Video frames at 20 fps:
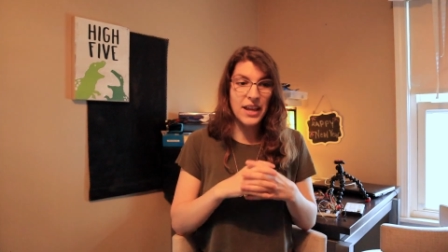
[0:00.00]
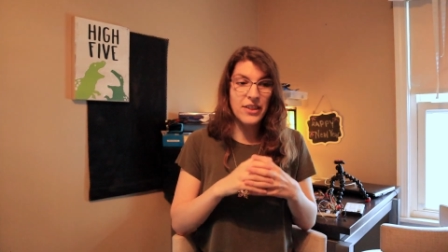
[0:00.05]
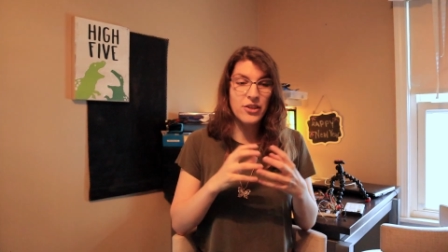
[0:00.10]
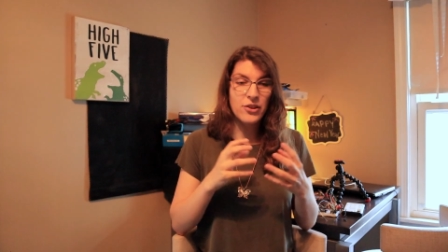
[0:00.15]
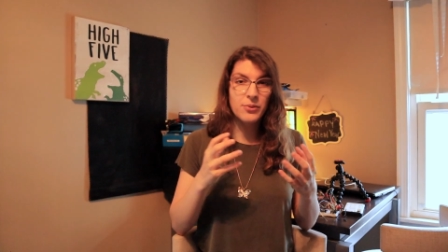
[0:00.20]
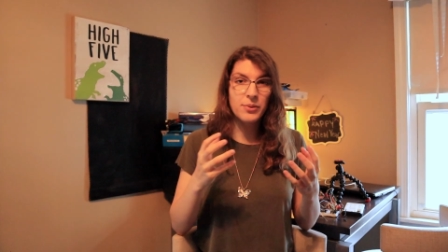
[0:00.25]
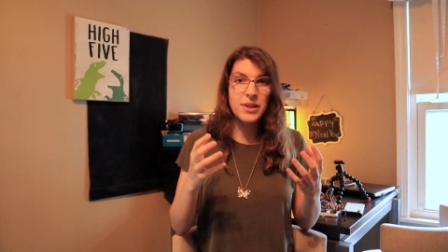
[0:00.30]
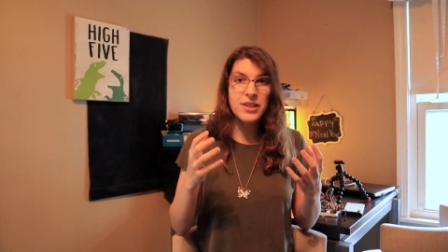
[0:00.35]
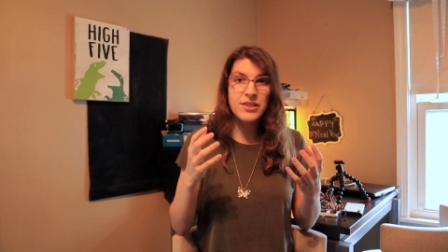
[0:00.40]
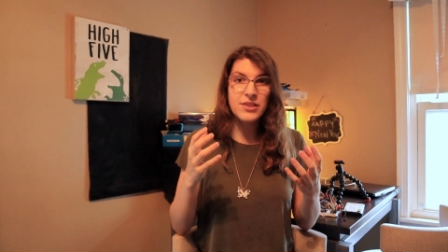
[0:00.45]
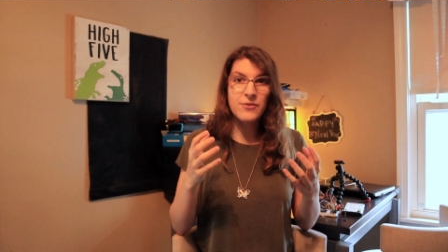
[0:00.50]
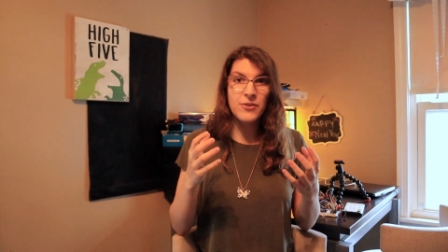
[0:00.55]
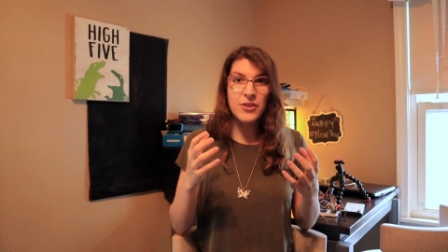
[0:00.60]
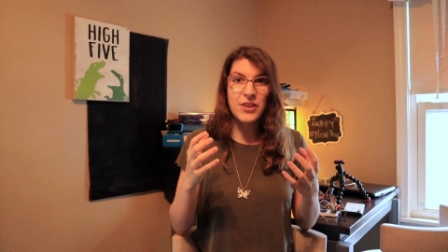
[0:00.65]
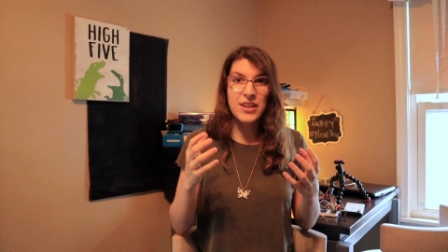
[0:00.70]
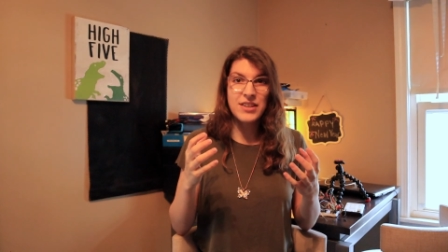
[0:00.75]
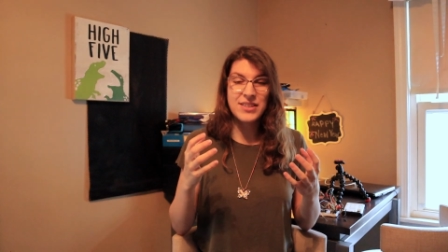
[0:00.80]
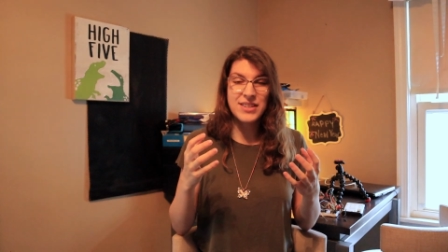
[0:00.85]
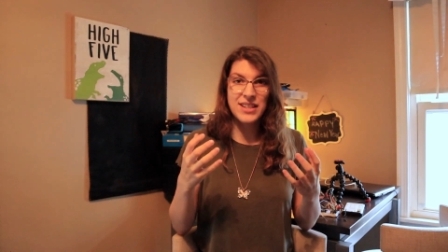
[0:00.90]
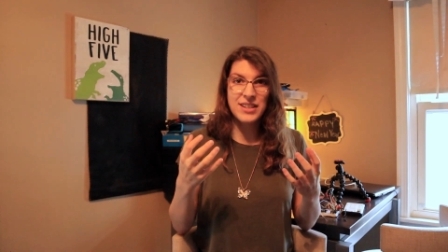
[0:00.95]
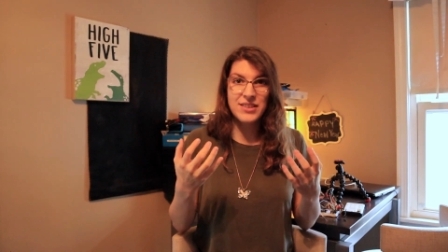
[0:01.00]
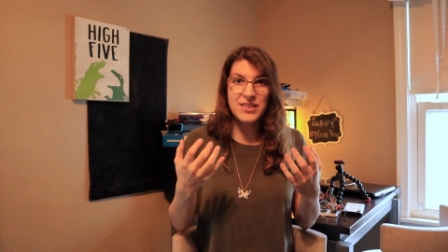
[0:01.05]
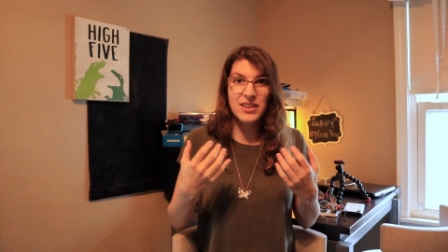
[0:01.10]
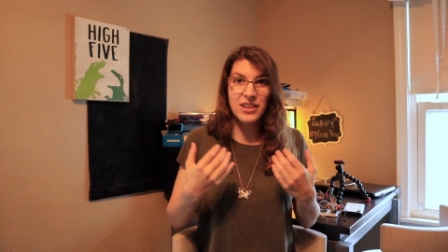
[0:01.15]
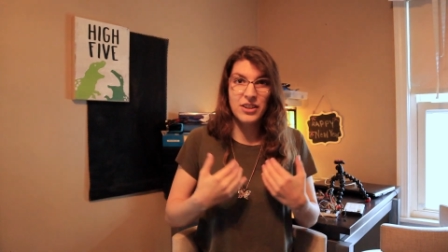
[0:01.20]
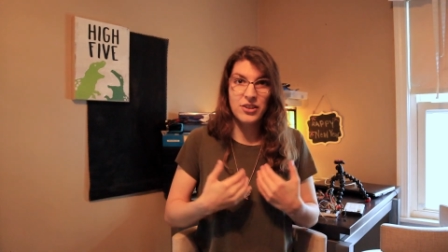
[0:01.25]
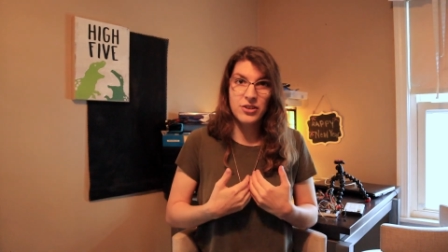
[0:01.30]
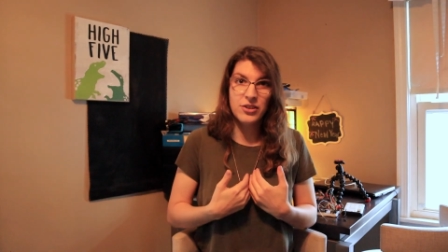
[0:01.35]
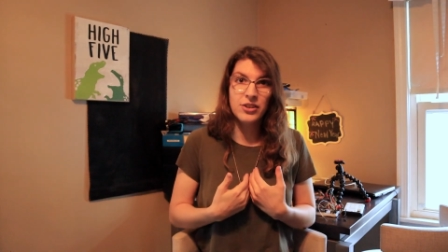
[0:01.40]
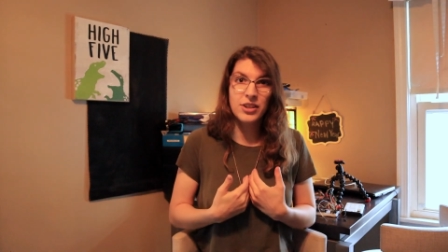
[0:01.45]
And the reason for this is
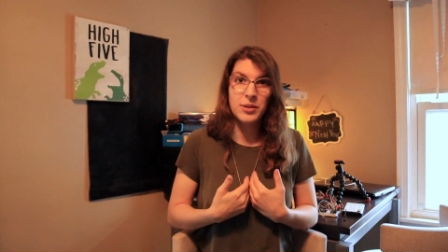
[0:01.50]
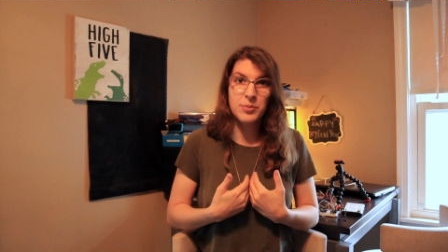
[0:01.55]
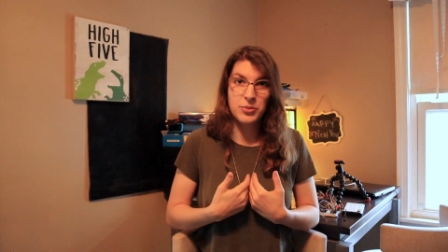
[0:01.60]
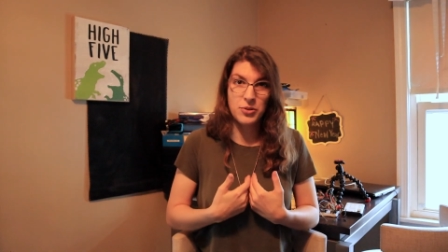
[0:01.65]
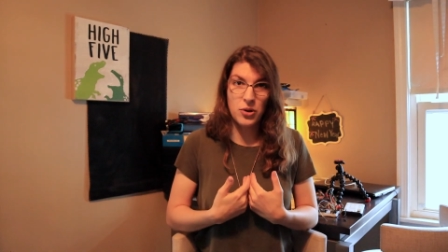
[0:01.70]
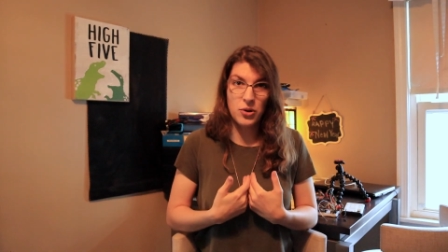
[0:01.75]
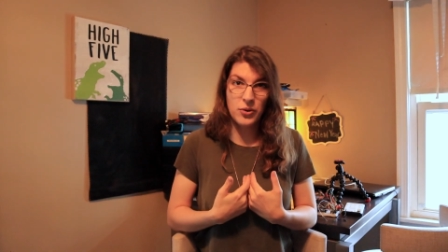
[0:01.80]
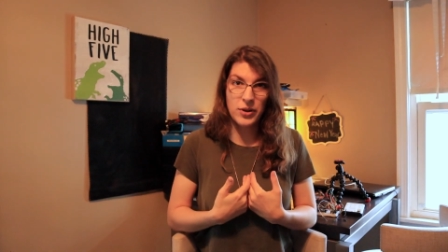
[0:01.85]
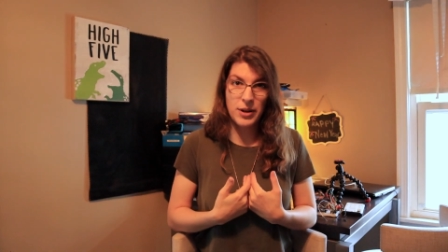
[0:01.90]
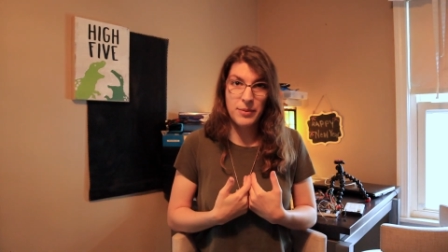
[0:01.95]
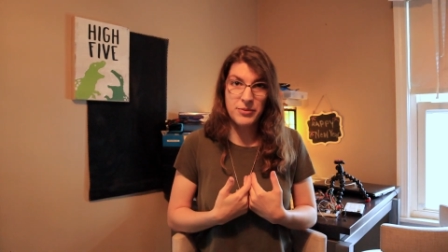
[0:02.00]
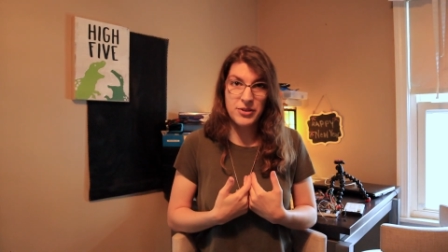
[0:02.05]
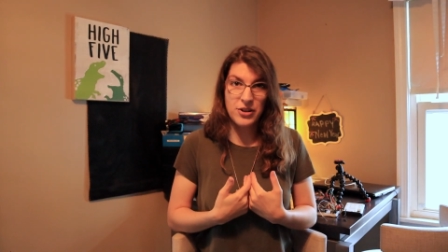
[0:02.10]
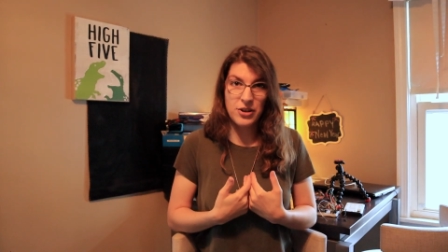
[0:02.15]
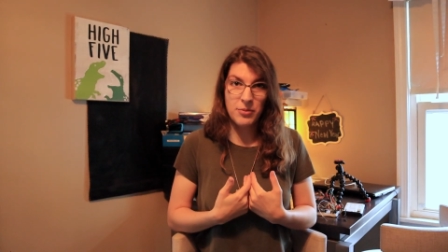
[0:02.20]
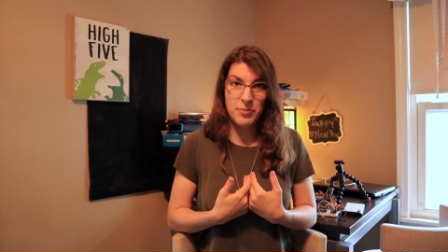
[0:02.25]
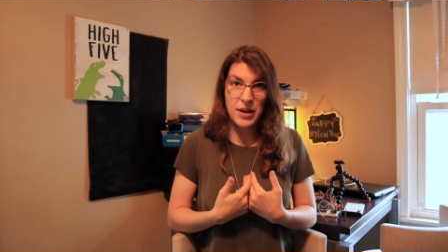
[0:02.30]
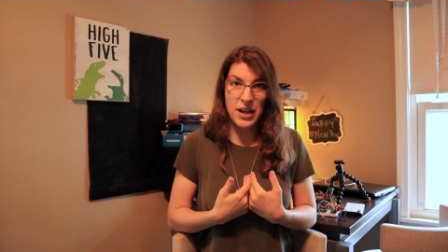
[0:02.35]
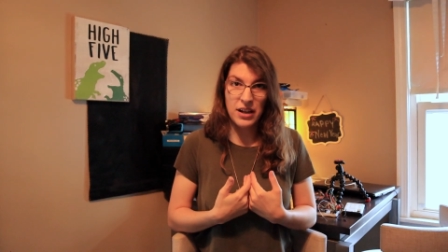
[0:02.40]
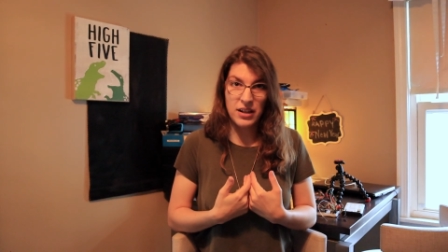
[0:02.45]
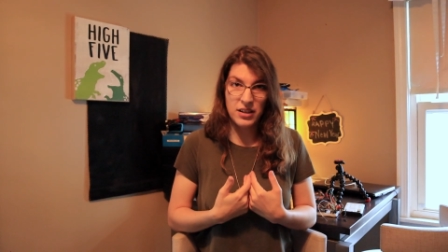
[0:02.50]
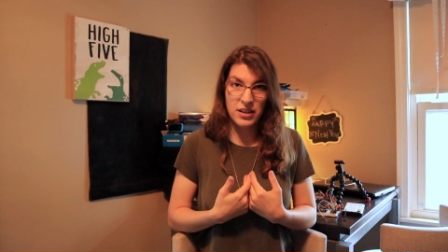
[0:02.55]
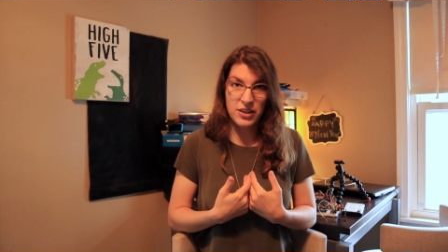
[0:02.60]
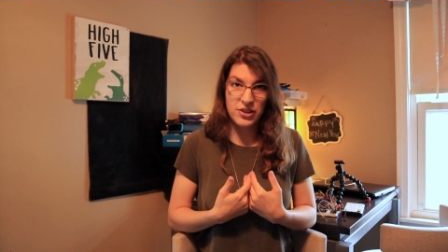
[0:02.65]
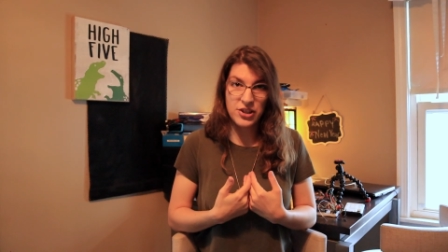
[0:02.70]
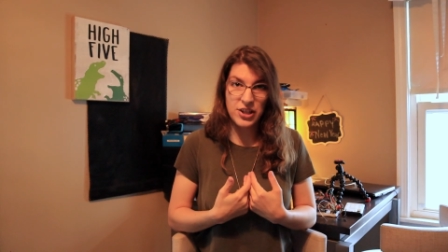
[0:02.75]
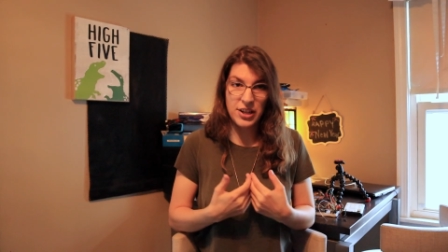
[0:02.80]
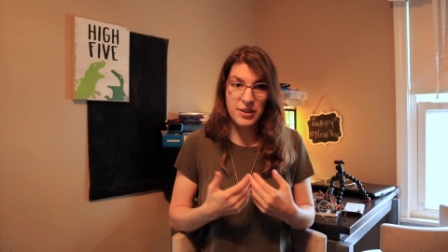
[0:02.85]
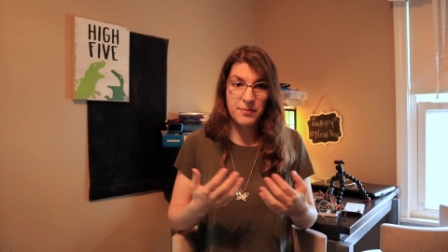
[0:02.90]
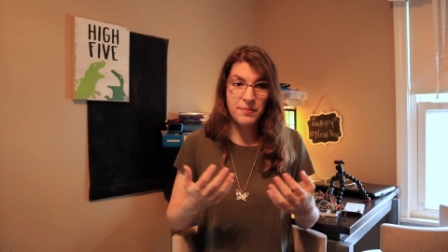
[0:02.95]
literally programmed in our
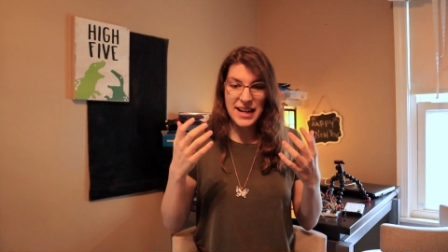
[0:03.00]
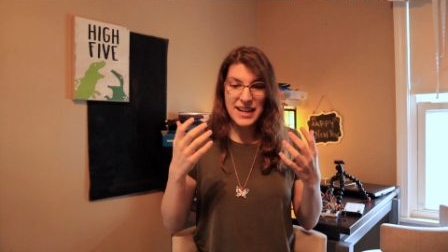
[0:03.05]
biology,